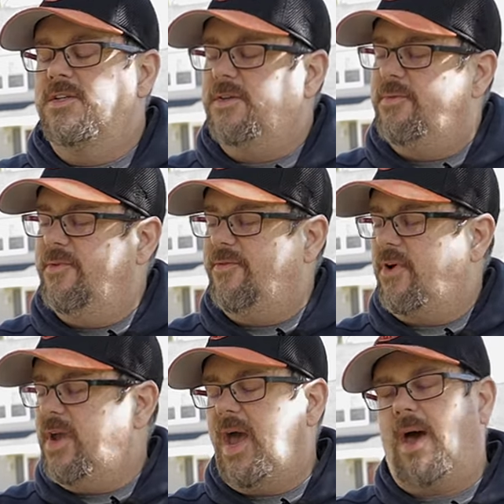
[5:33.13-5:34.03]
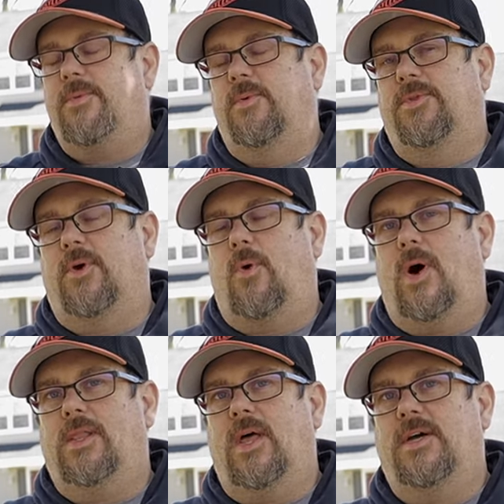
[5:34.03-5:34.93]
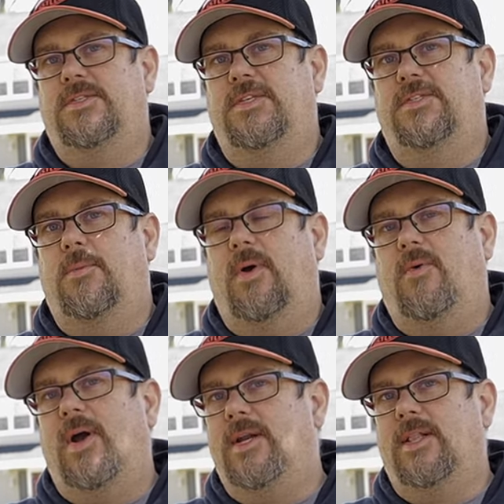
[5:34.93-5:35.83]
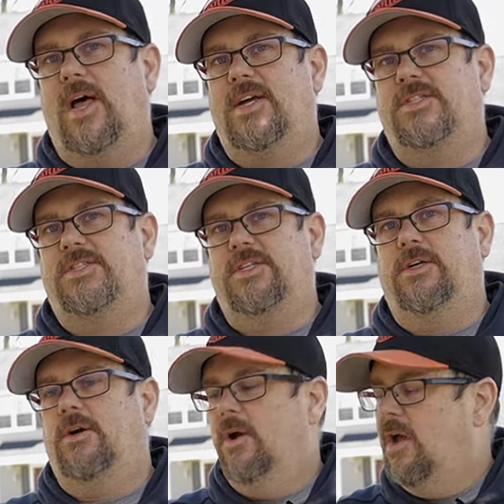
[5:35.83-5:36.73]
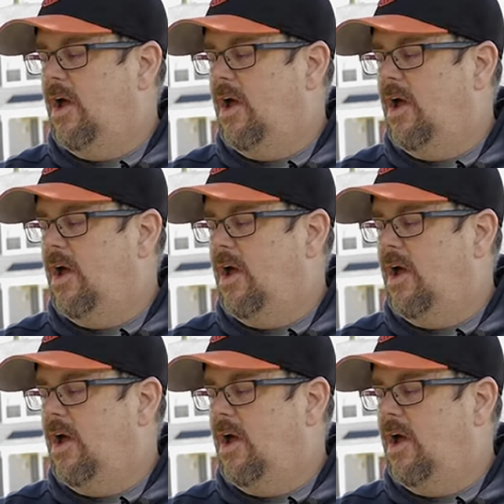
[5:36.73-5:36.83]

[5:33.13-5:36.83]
So I've been very happy with the quadlock system. I ran it last year.